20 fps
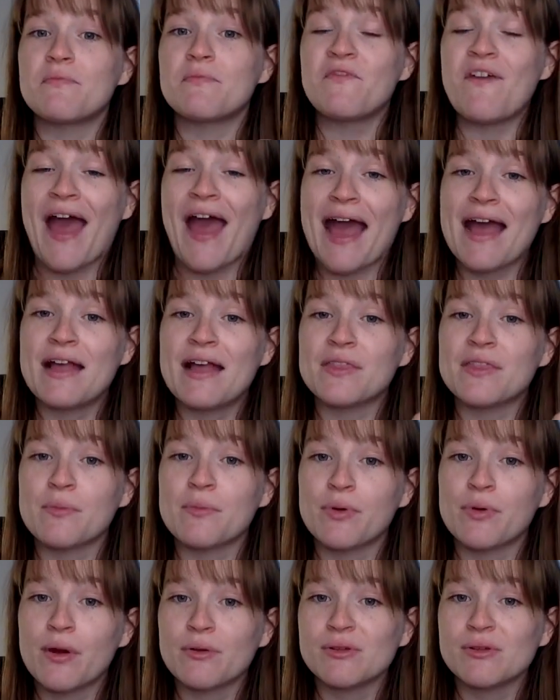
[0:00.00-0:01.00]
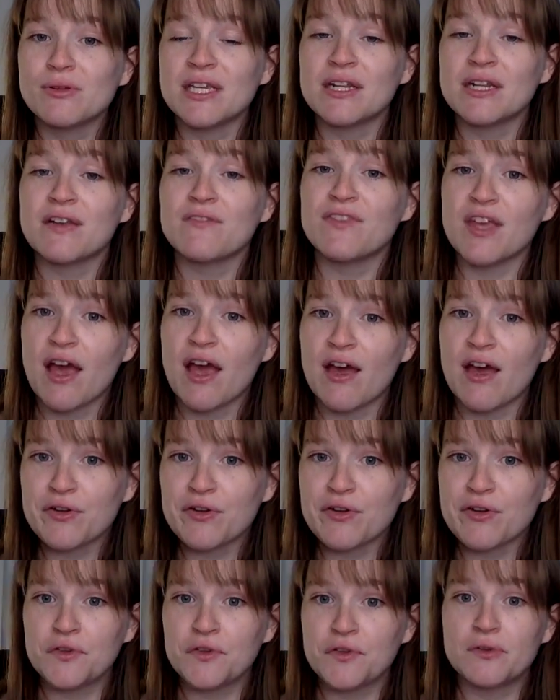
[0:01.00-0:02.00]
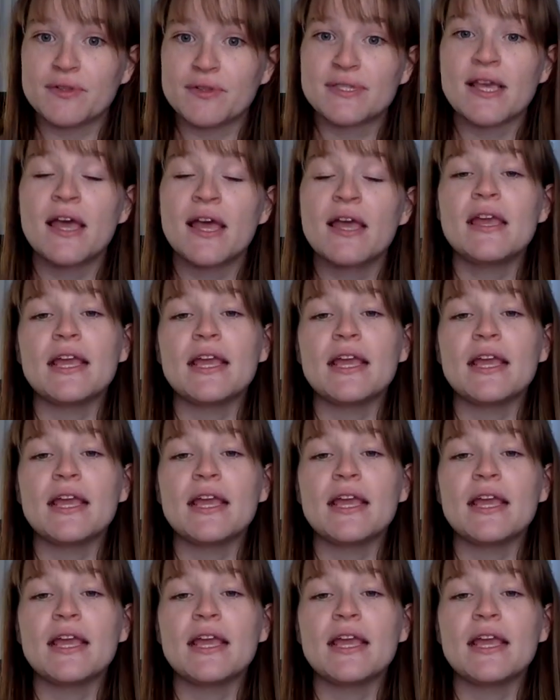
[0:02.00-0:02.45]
fat and the protein of the other foods